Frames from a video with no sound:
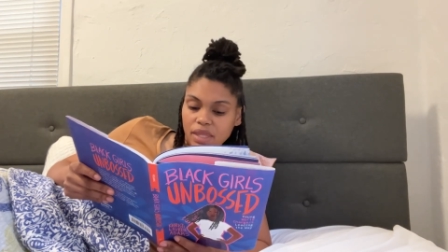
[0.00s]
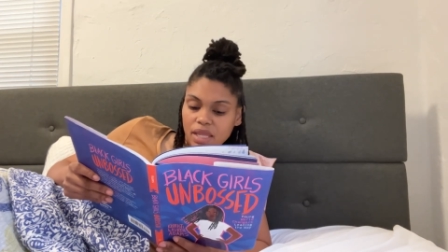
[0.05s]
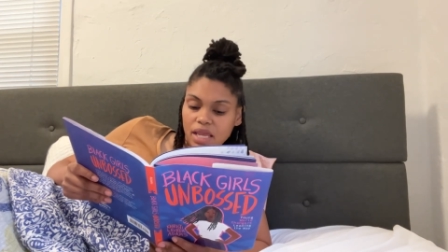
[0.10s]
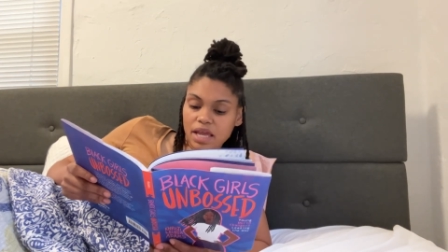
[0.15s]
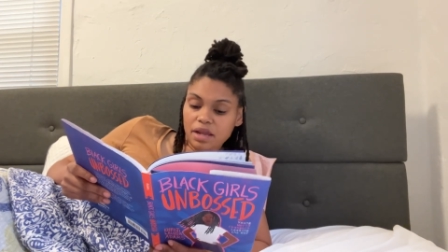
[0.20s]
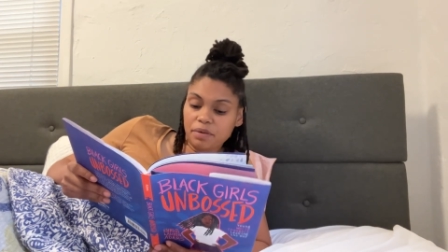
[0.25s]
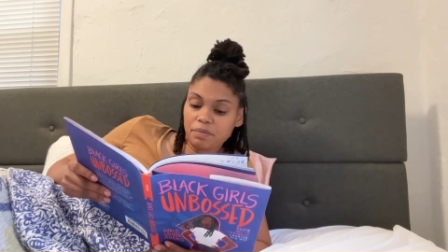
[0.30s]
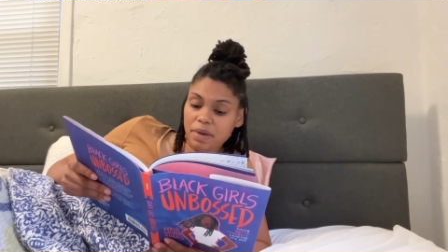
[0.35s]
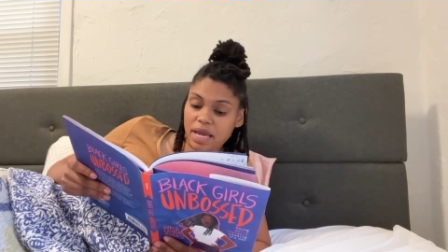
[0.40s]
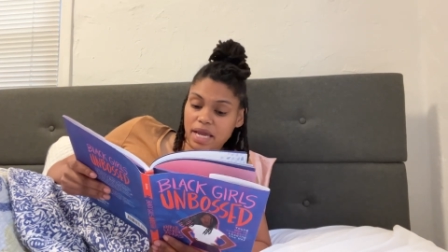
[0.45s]

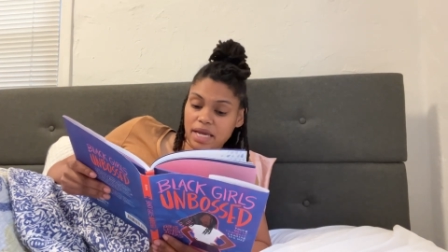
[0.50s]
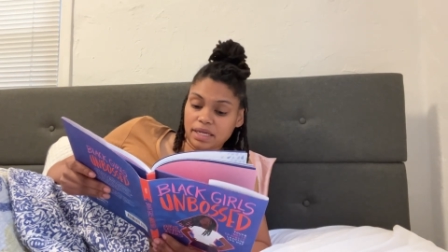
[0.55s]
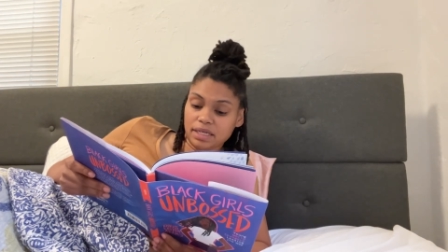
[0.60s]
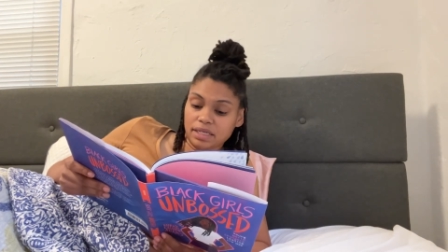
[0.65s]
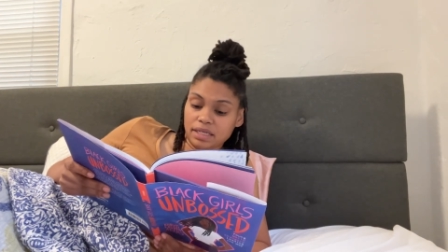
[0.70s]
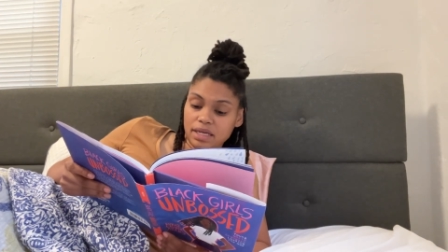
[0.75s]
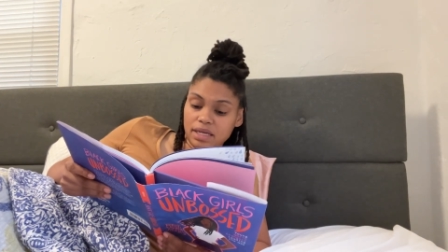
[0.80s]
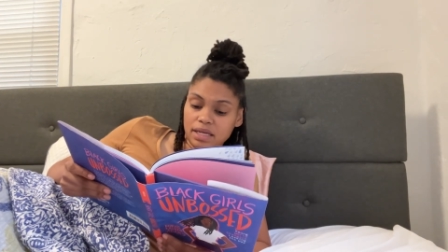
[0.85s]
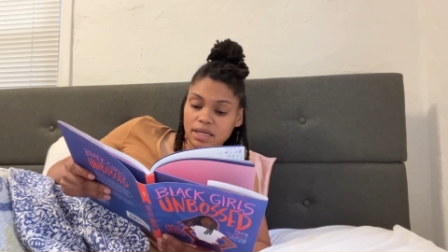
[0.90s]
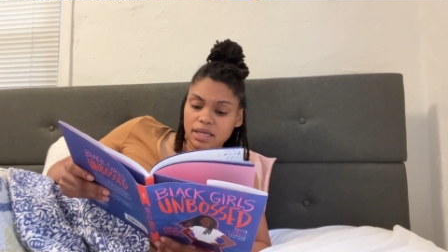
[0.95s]
In
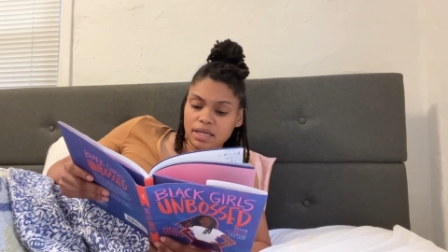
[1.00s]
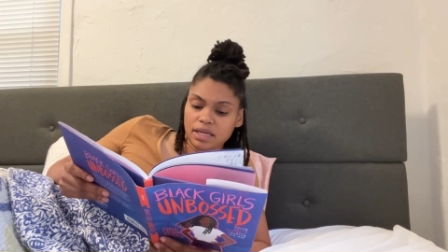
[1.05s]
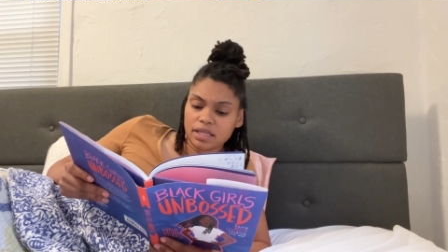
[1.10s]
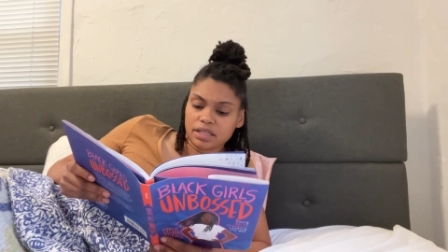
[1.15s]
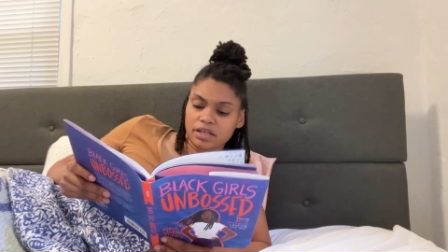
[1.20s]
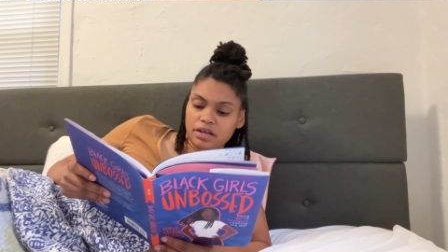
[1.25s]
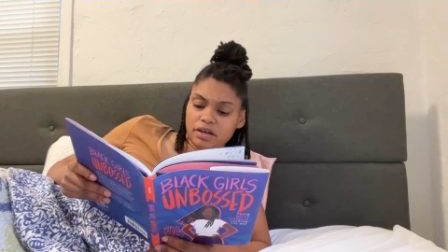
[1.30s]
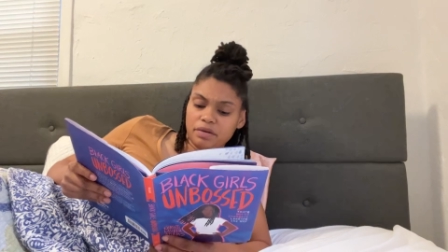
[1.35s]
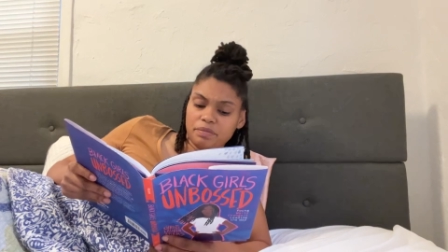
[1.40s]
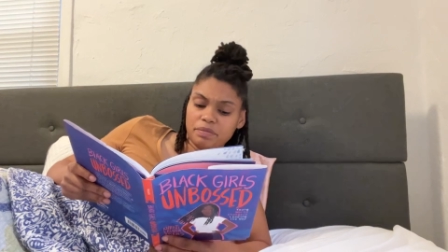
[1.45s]
Maine,
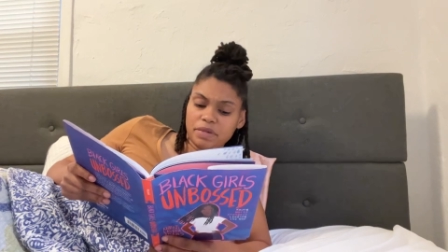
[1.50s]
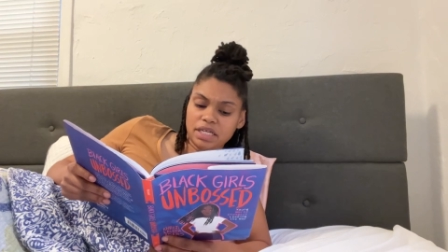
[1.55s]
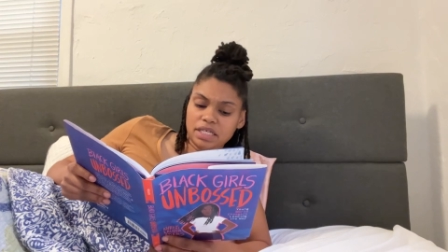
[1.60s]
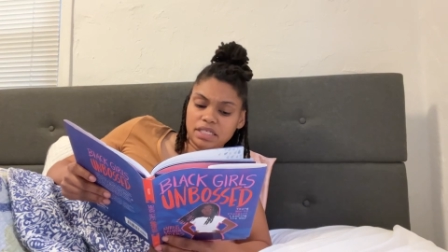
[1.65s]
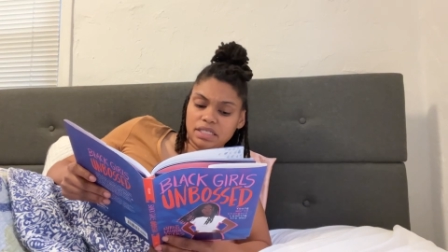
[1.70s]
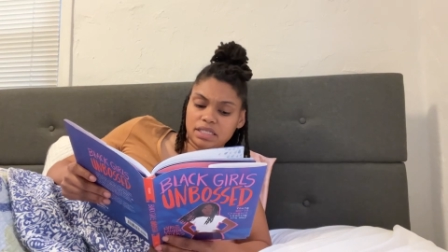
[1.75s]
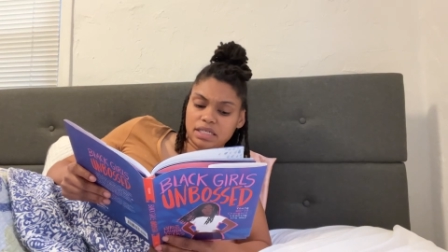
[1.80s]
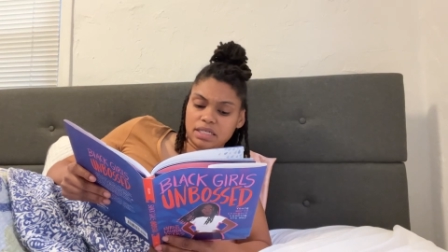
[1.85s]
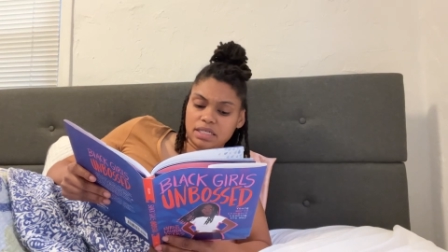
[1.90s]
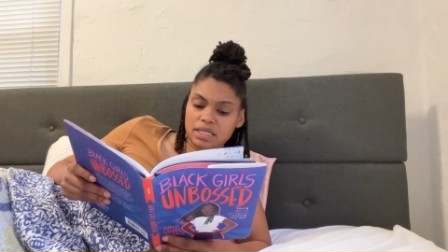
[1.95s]
there are many
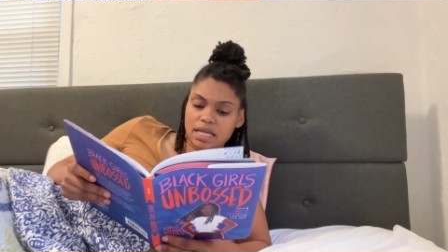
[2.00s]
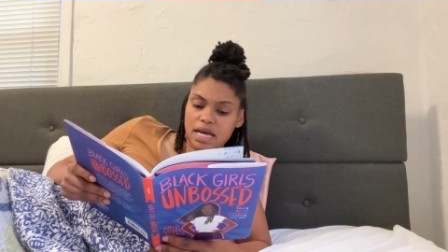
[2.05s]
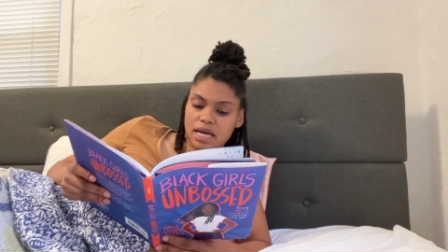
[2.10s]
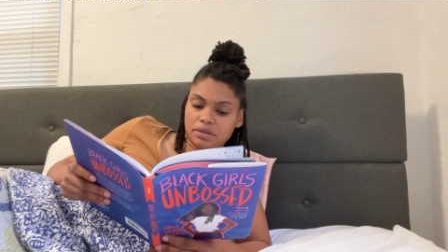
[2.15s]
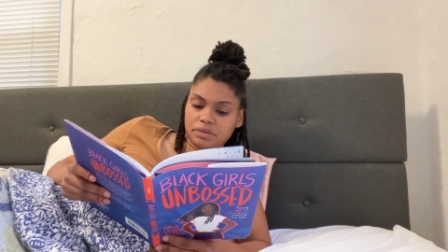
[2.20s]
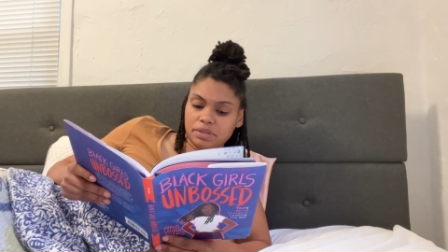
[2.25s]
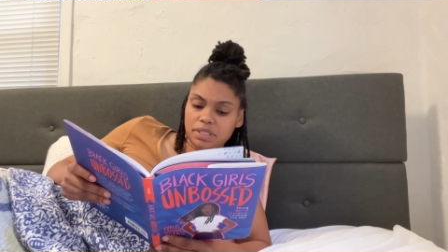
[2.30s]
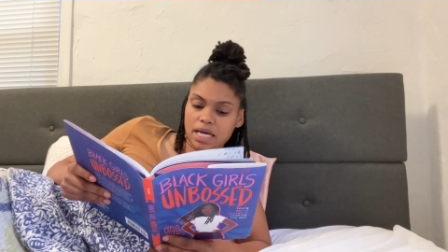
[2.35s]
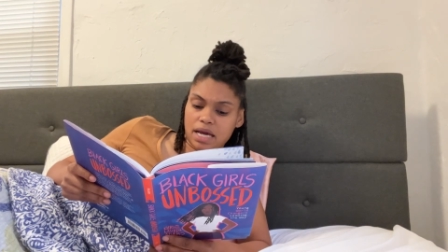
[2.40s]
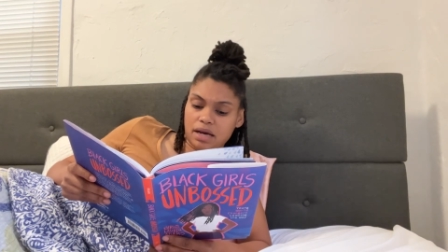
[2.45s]

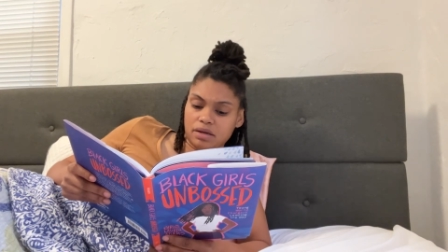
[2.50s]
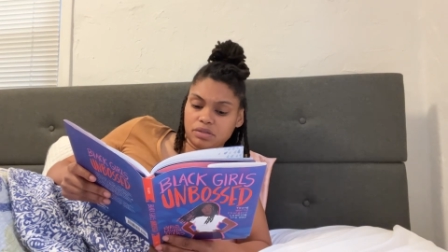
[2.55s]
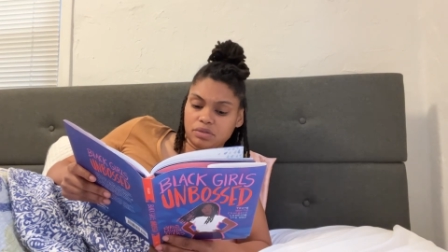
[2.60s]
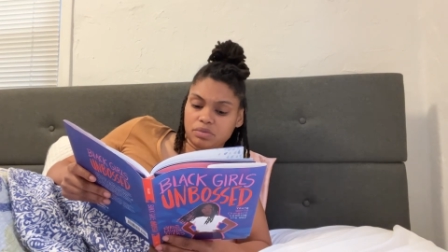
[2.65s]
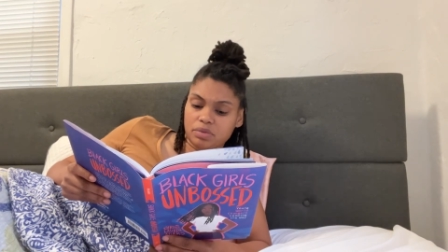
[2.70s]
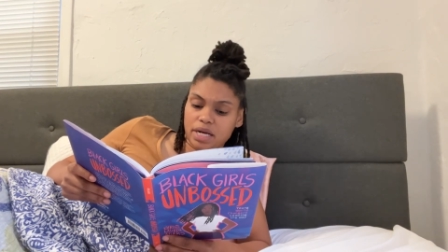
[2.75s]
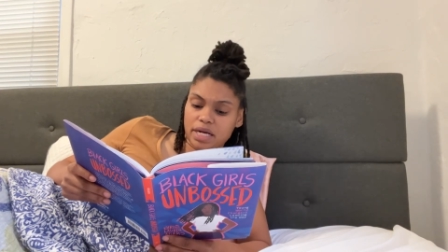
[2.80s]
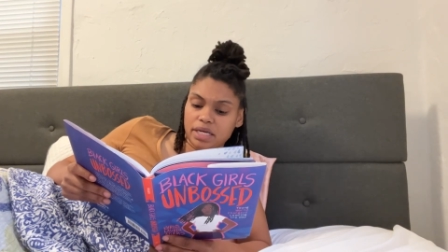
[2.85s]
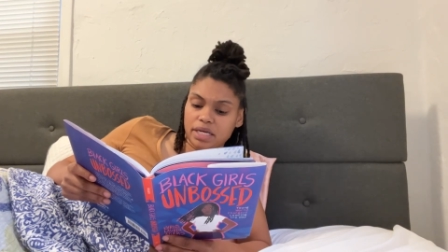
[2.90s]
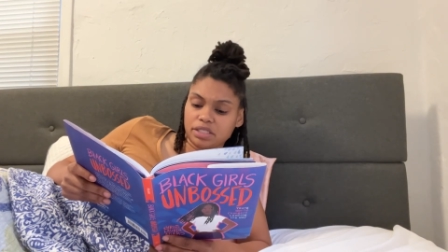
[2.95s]
sundown towns
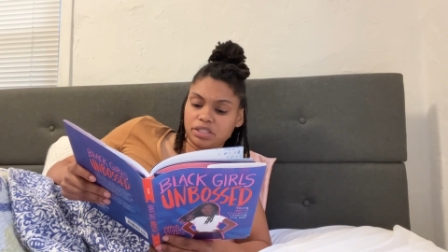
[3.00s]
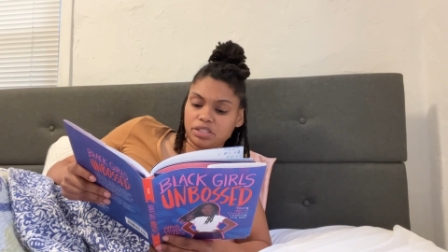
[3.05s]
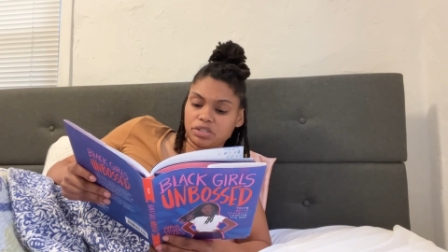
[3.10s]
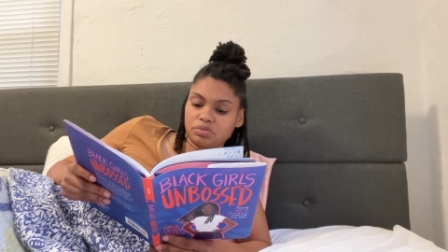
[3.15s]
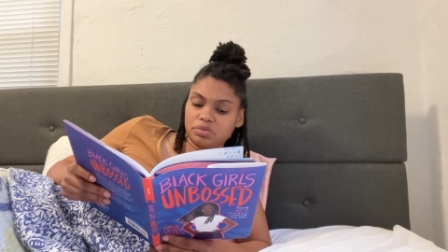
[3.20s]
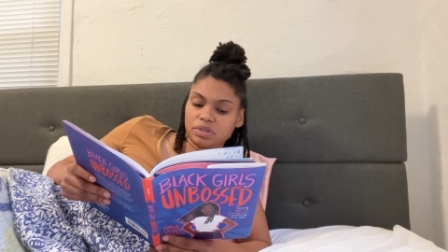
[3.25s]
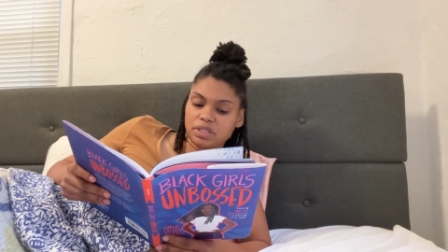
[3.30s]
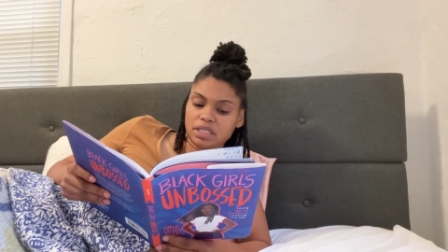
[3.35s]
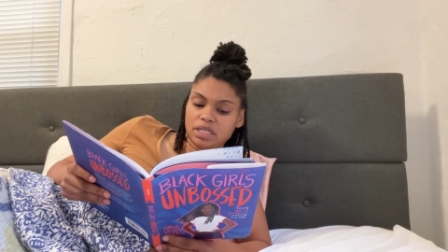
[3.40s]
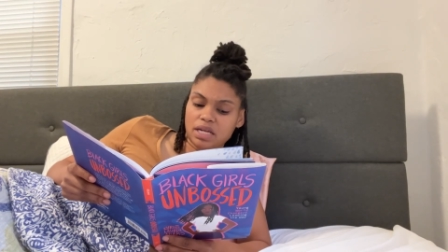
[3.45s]
where I can just
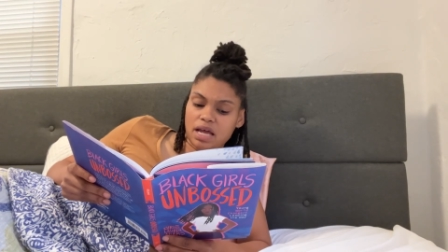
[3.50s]
really